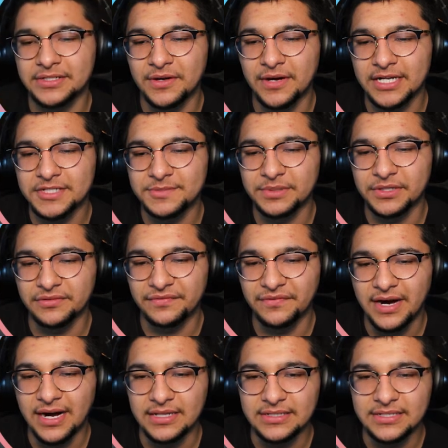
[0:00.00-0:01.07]
just put the
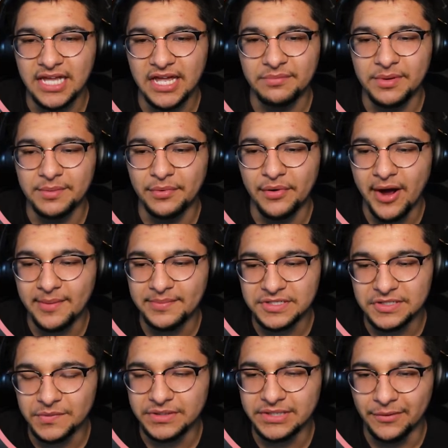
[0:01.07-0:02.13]
fonts, gave people
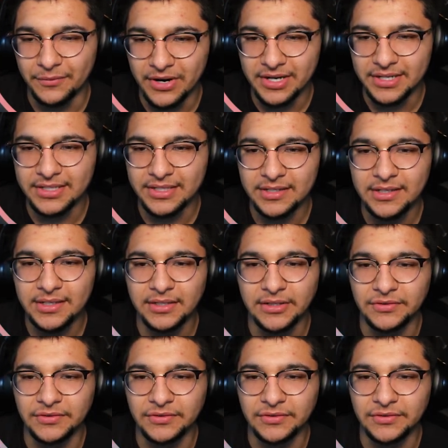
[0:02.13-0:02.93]
options what they wanted,